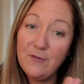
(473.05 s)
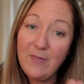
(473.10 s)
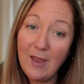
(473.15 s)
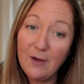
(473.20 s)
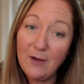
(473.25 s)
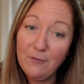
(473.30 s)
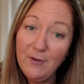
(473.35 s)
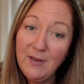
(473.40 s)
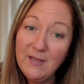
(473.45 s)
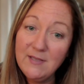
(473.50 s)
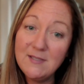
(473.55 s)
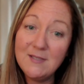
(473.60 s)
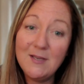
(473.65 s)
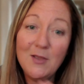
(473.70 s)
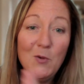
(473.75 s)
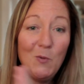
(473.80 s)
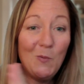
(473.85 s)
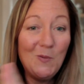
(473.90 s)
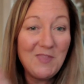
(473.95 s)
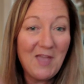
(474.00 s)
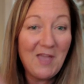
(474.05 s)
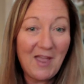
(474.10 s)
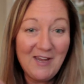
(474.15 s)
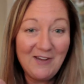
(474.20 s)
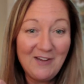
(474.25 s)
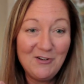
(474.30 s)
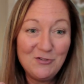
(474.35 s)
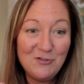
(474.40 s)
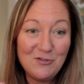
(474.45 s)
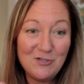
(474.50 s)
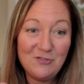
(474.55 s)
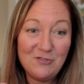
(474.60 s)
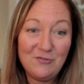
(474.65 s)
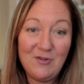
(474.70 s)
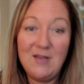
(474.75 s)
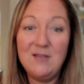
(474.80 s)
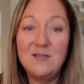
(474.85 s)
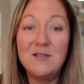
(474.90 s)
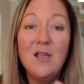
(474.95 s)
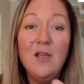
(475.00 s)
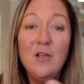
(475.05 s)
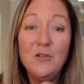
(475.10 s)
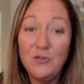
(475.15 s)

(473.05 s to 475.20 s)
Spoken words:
that risk with higher interest rates.